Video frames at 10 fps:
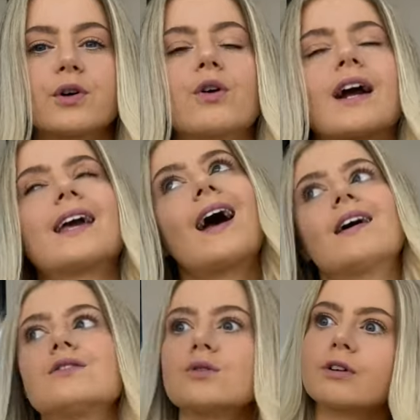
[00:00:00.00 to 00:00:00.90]
or I
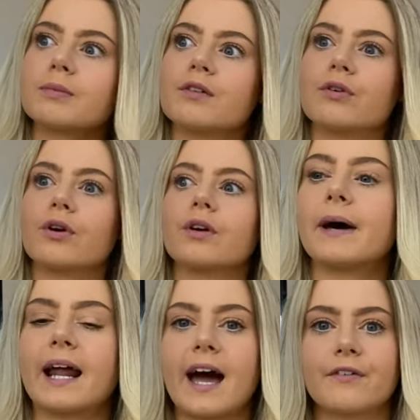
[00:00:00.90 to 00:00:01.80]
can do with my phone,
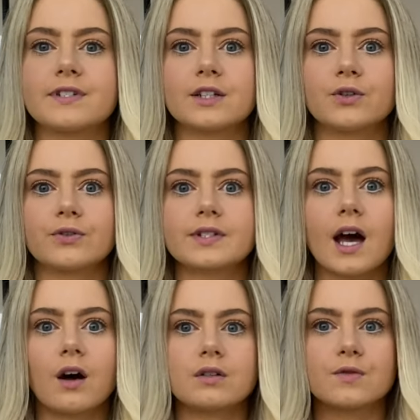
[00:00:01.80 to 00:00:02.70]
but I have to use
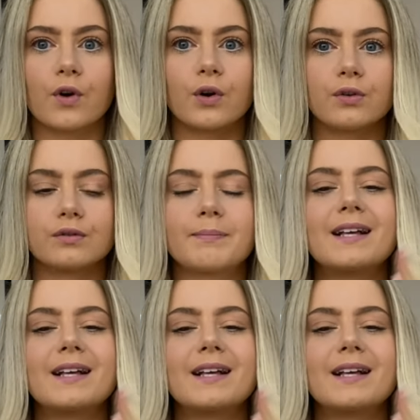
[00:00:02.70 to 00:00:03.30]
Cal's phone.